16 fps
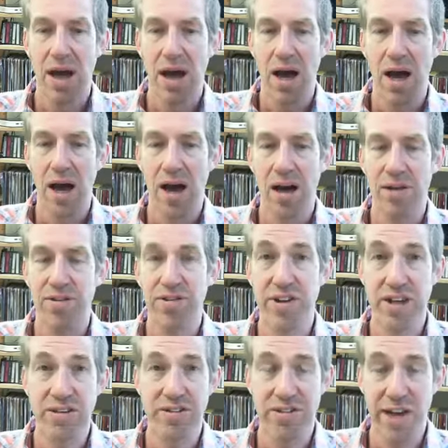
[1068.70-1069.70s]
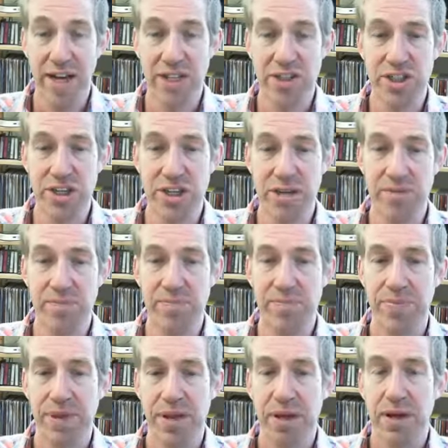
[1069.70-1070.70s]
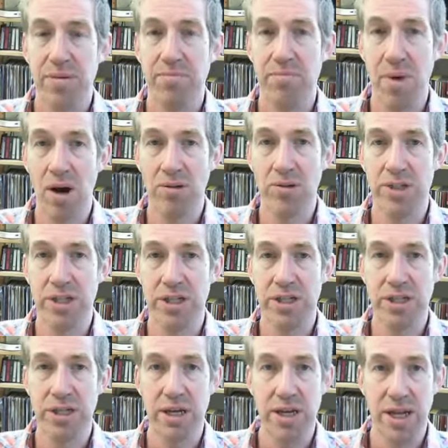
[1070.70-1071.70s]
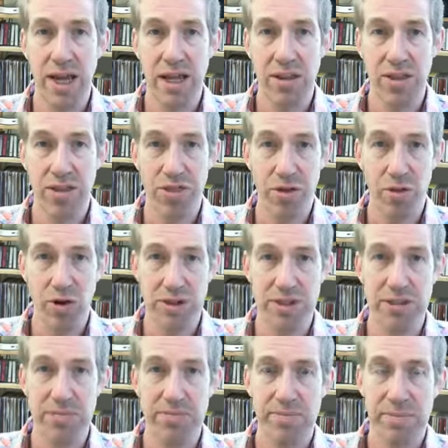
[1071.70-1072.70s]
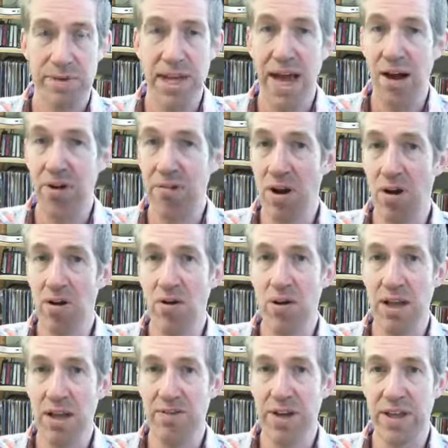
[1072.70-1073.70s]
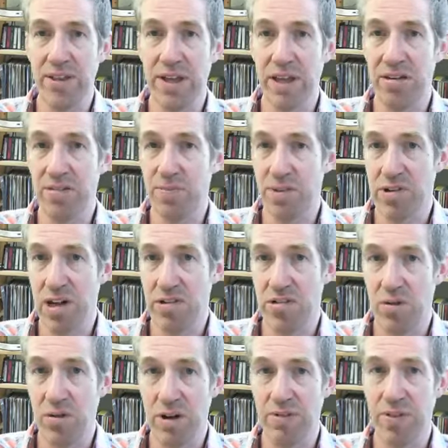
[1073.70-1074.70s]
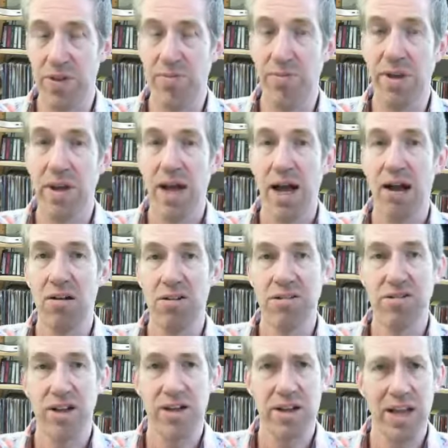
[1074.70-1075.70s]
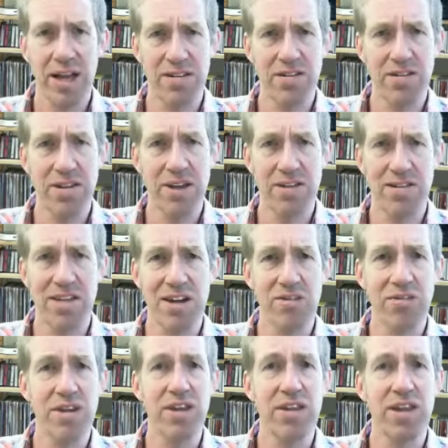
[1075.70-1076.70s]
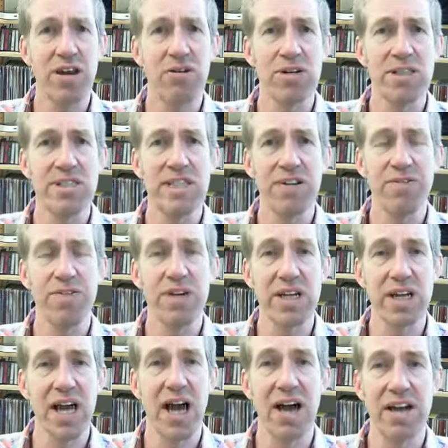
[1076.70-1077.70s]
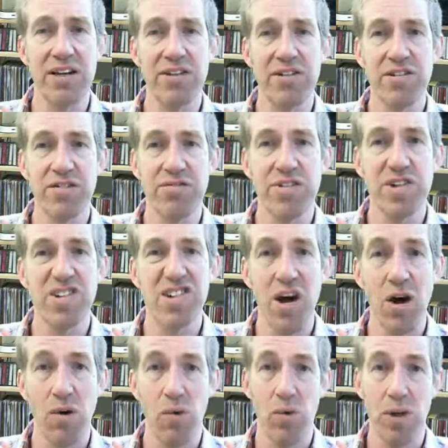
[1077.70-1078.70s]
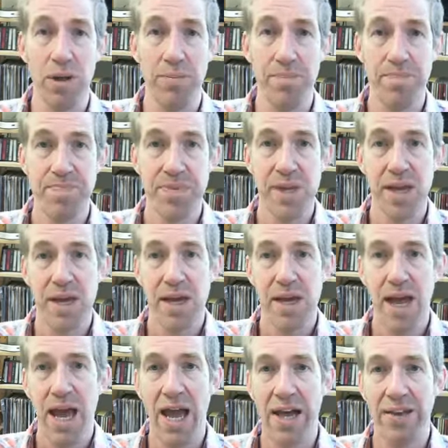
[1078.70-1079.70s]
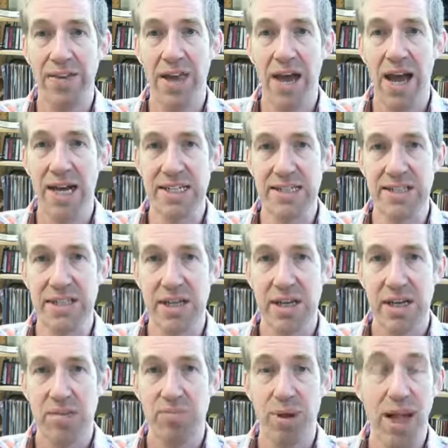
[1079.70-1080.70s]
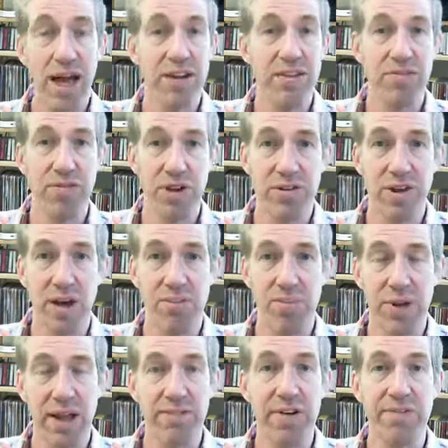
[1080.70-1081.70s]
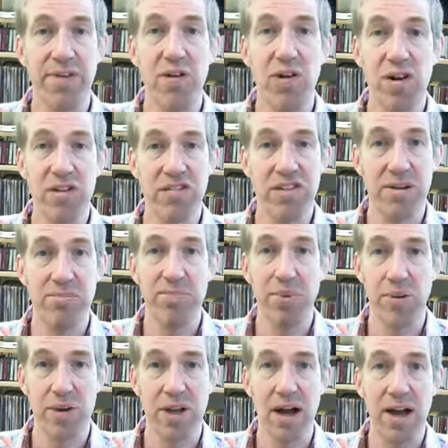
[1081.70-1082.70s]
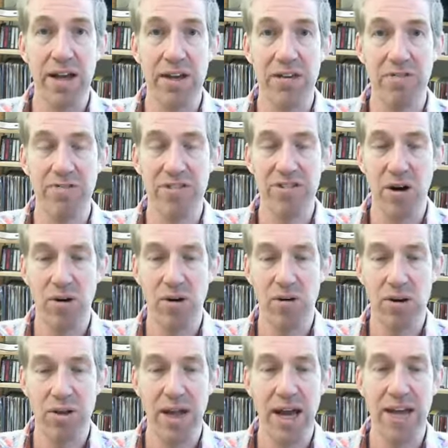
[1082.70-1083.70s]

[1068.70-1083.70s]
sensation, motion, and thought. Now, not all living things possess all of them. Aristotle has this theory that there are different kinds of soul, and that plants, for example, have a very simple kind of soul,